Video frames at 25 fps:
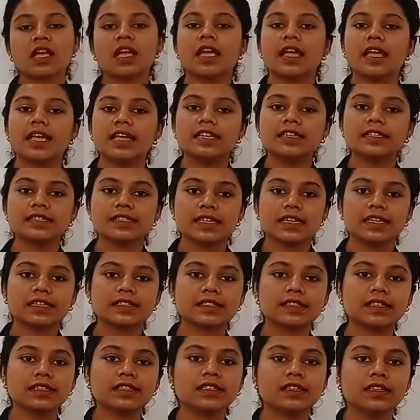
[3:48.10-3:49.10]
insects
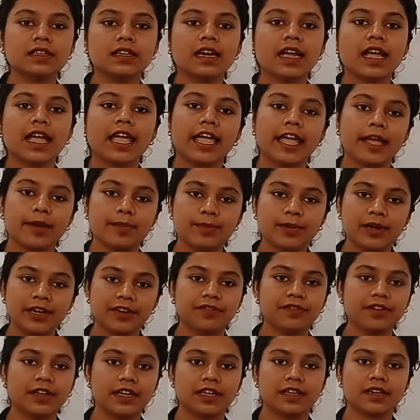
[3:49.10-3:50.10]
are
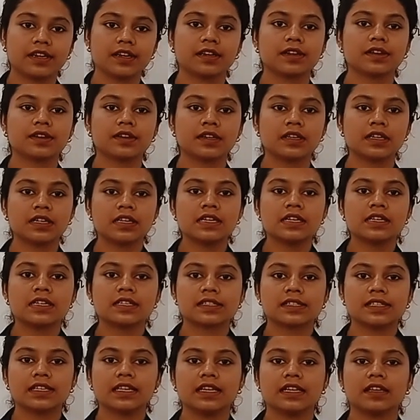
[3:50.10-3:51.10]
everywhere.
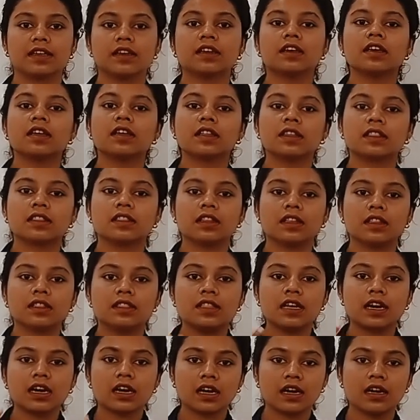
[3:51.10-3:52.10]
See,
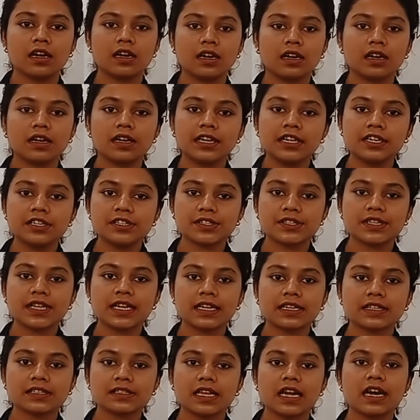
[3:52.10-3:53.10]
the
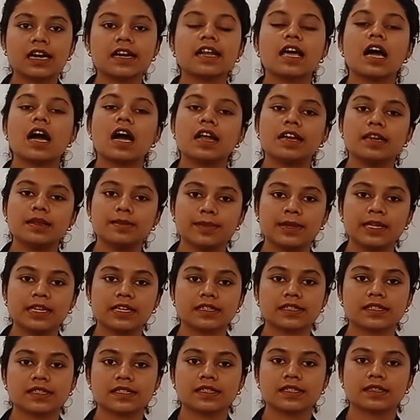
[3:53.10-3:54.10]
insects are the
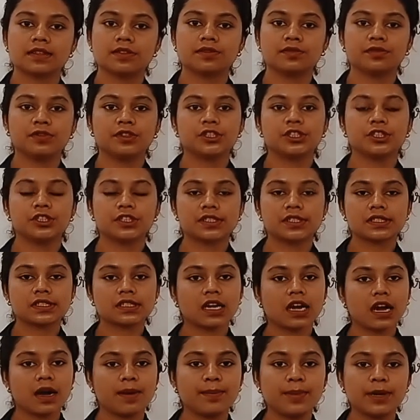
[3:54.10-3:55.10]
animals which is
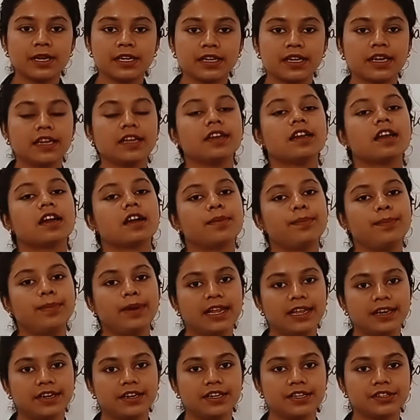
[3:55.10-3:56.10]
common in our
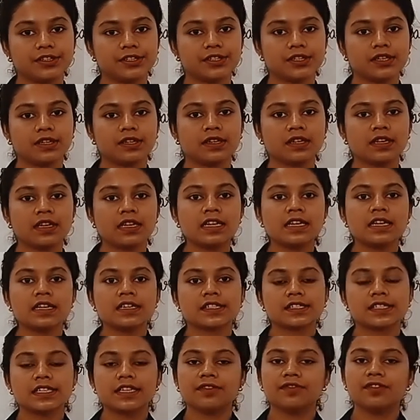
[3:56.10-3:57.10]
planet.
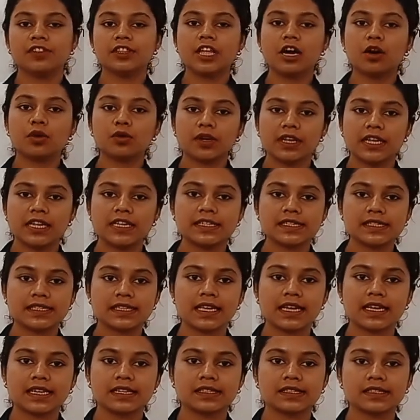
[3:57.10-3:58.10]
See, without
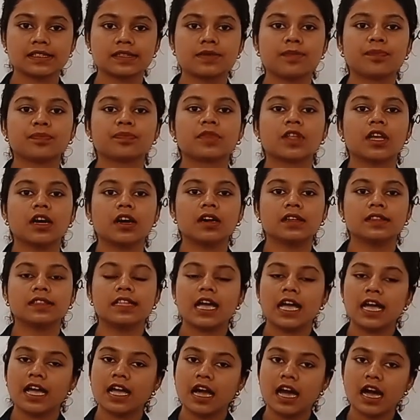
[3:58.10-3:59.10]
insects,
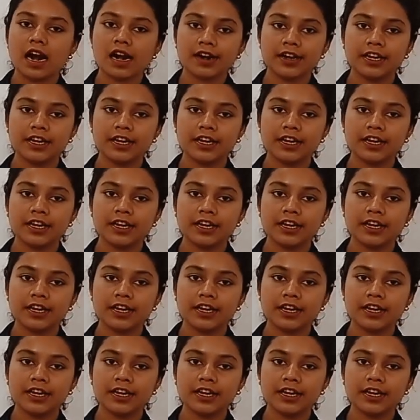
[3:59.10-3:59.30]
our